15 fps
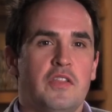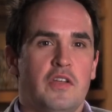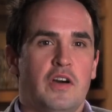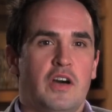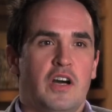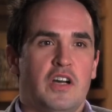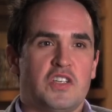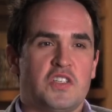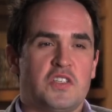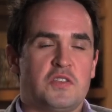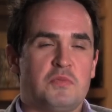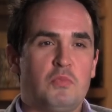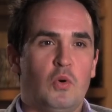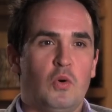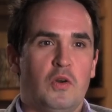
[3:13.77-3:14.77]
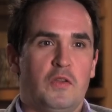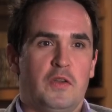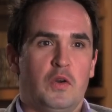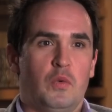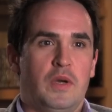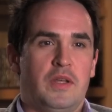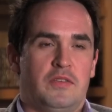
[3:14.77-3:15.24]
that are smaller
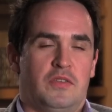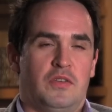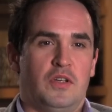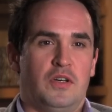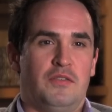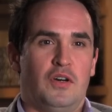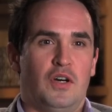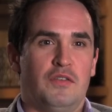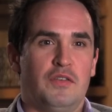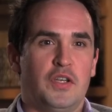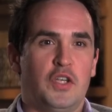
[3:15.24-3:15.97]
than the width of, of a